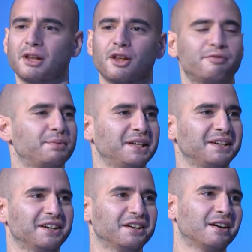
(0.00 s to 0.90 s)
I love being
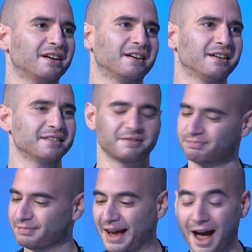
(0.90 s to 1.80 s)
here.
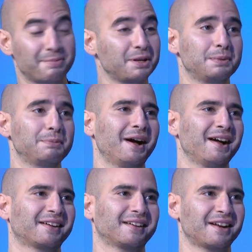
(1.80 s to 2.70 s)
Happy to be back, and